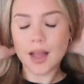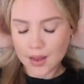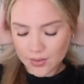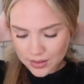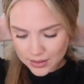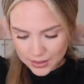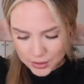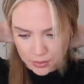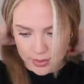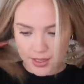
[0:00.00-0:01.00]
have a
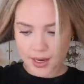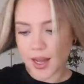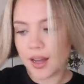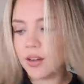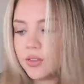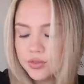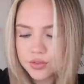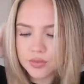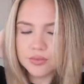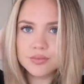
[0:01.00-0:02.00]
little bit of
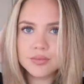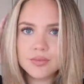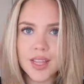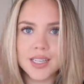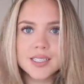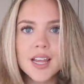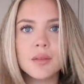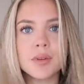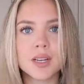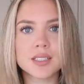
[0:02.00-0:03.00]
like
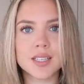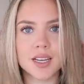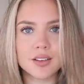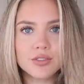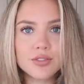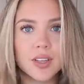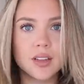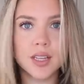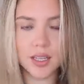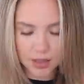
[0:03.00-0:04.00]
dampness. I can
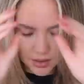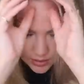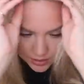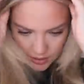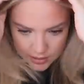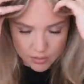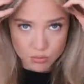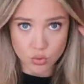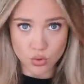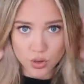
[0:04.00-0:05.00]
feel it
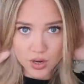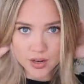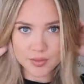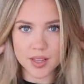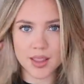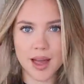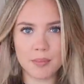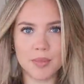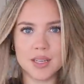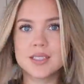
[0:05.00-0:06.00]
more in
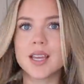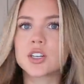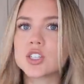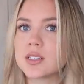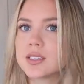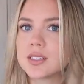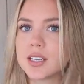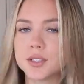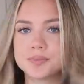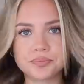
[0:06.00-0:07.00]
that midsection
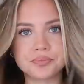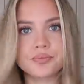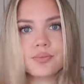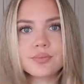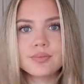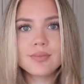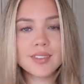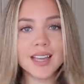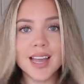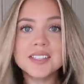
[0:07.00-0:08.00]
still.
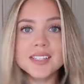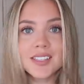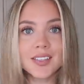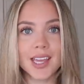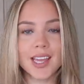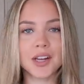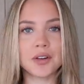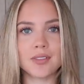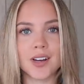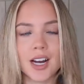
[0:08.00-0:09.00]
Guys, I still can't get
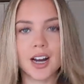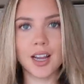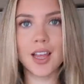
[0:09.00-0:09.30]
over